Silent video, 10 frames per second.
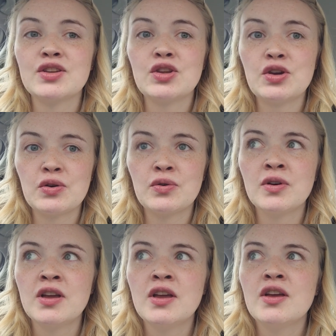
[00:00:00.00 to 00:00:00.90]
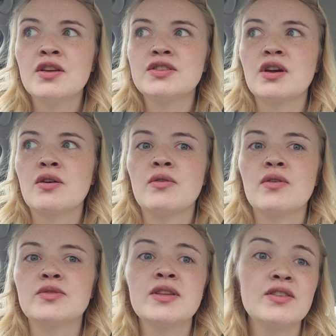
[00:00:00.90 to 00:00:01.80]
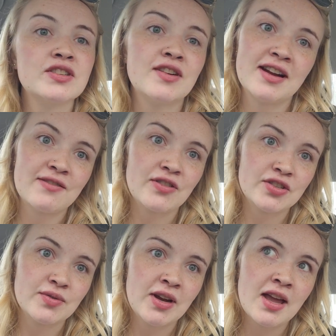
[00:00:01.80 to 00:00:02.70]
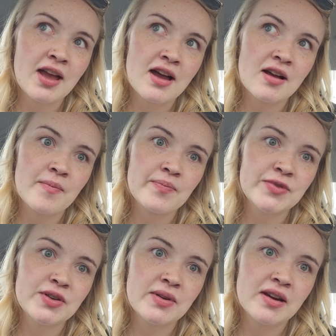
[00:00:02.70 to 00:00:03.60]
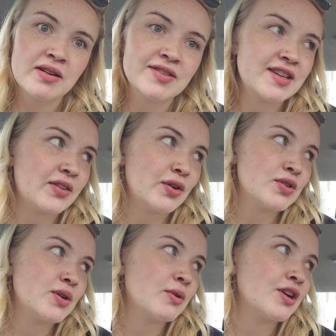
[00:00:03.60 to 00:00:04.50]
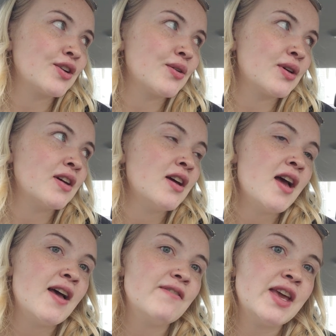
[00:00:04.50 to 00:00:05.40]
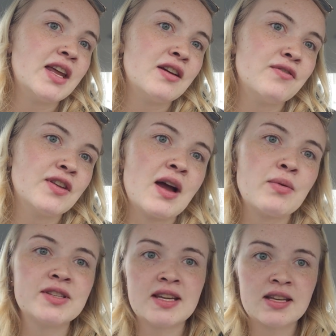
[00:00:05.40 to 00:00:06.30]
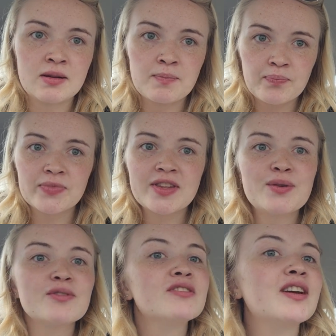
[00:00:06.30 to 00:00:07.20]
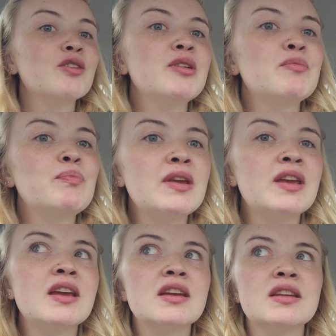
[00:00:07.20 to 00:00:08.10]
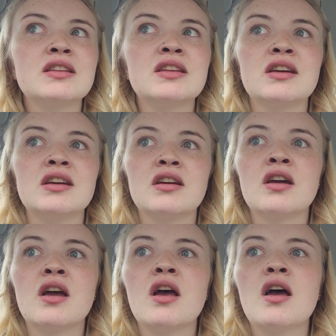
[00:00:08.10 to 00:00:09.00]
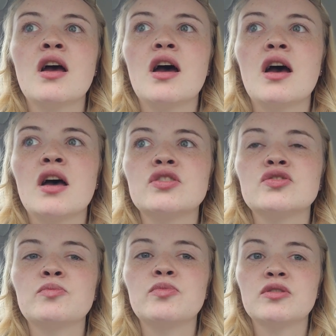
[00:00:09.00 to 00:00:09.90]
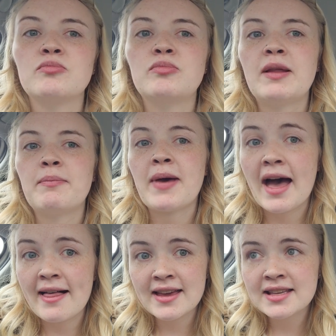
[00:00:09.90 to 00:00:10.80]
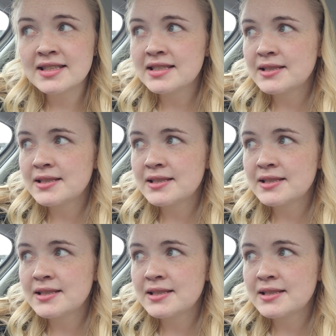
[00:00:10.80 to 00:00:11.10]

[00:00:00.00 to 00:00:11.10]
New. So 330 is our anniversary, um, two years together. So we're gonna go to Vienna for that. We're staying in a cute little Airbnb near uh, Schönbrunn Palace.